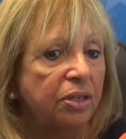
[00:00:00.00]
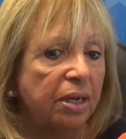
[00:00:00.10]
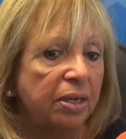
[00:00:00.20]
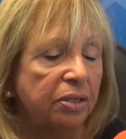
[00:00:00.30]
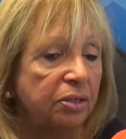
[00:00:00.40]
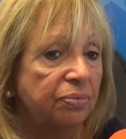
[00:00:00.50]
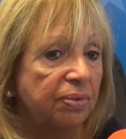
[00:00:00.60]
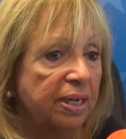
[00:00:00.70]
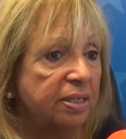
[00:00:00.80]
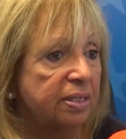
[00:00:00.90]
Yeah, you've
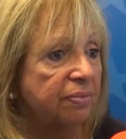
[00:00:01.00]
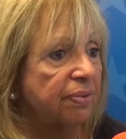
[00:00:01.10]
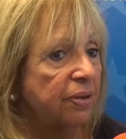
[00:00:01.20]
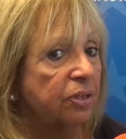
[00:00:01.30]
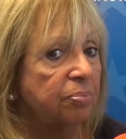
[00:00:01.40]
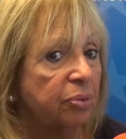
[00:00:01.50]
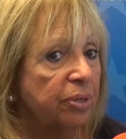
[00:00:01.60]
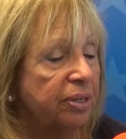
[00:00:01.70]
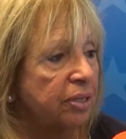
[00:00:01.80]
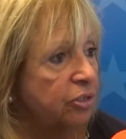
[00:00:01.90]
raised a very good
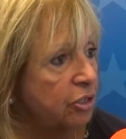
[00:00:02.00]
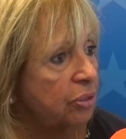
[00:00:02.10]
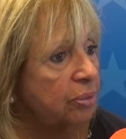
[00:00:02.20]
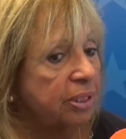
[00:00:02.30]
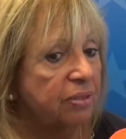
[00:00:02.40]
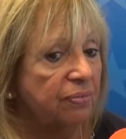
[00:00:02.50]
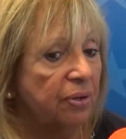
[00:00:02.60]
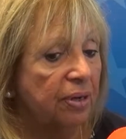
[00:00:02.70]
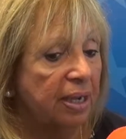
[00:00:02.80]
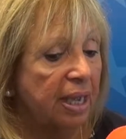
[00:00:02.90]
point there, too, as
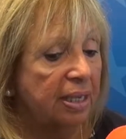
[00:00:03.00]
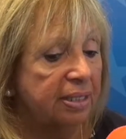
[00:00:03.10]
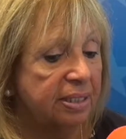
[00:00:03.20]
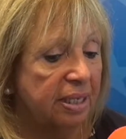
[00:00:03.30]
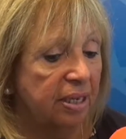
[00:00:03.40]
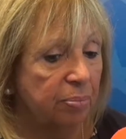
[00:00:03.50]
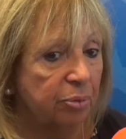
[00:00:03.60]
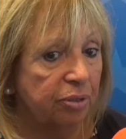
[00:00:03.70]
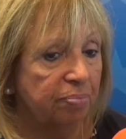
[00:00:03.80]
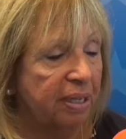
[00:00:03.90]
far as the
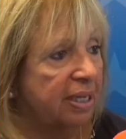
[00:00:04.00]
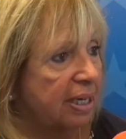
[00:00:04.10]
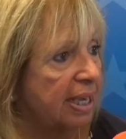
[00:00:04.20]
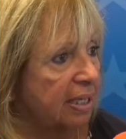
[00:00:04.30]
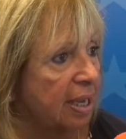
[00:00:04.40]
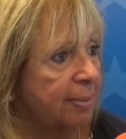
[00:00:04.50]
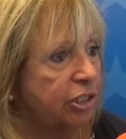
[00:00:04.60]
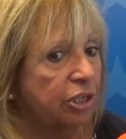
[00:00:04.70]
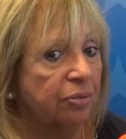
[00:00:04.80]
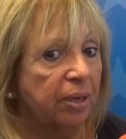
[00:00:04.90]
airport being an economic
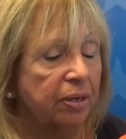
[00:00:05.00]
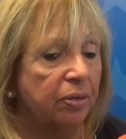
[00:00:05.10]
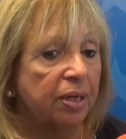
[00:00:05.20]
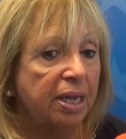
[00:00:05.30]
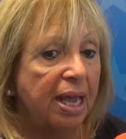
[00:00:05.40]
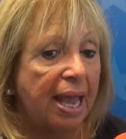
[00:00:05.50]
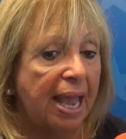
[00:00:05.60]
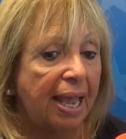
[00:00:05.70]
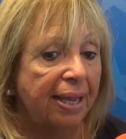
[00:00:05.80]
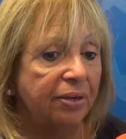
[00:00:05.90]
generator.
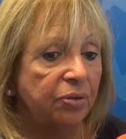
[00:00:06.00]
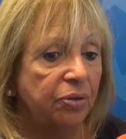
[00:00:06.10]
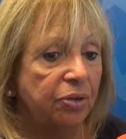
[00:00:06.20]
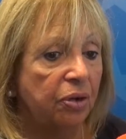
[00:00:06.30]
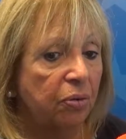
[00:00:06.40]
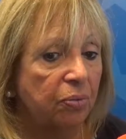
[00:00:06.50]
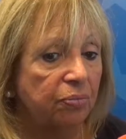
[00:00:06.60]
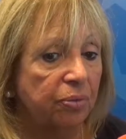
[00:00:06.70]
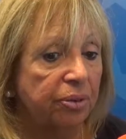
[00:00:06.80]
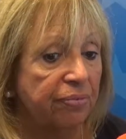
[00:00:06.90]
And,
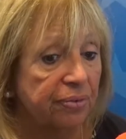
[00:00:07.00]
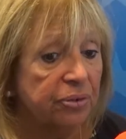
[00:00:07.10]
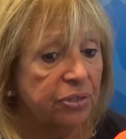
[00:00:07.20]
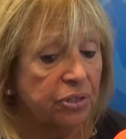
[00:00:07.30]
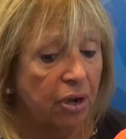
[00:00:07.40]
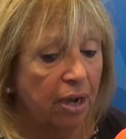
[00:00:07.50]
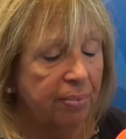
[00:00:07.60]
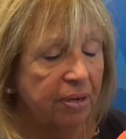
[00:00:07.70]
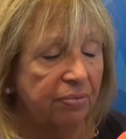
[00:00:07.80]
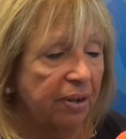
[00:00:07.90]
for the first
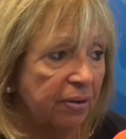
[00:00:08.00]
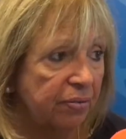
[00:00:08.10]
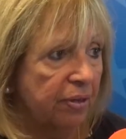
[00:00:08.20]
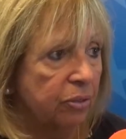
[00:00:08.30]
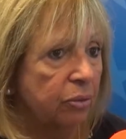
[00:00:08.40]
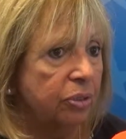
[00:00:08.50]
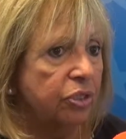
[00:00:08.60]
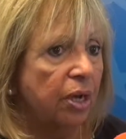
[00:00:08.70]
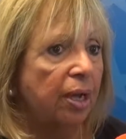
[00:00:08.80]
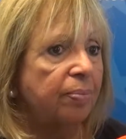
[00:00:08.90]
time in a very, very long
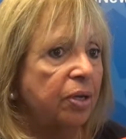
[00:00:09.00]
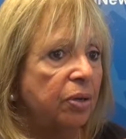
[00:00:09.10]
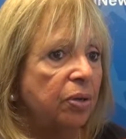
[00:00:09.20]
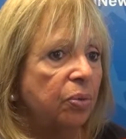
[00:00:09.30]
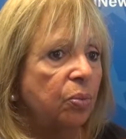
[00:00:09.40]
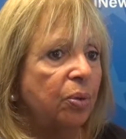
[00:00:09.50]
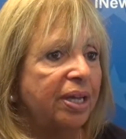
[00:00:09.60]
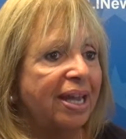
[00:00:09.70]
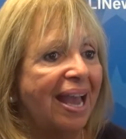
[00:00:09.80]
time, we